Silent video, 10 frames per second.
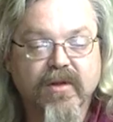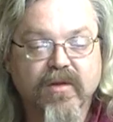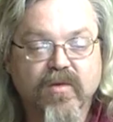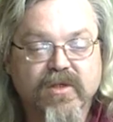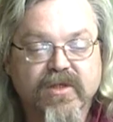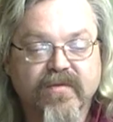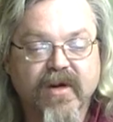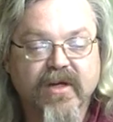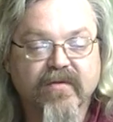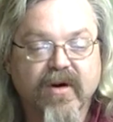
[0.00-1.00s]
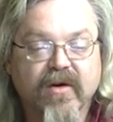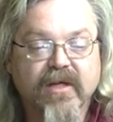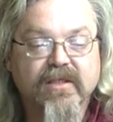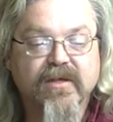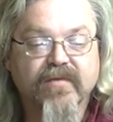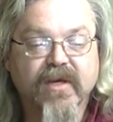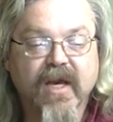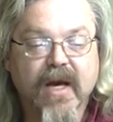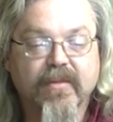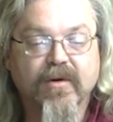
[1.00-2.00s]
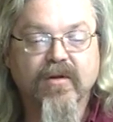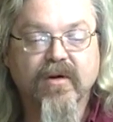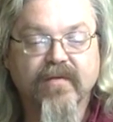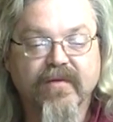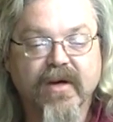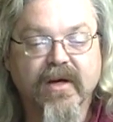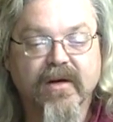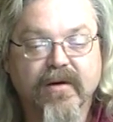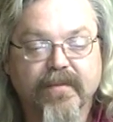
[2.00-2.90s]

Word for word: in the worst affected areas of the capital, Havana.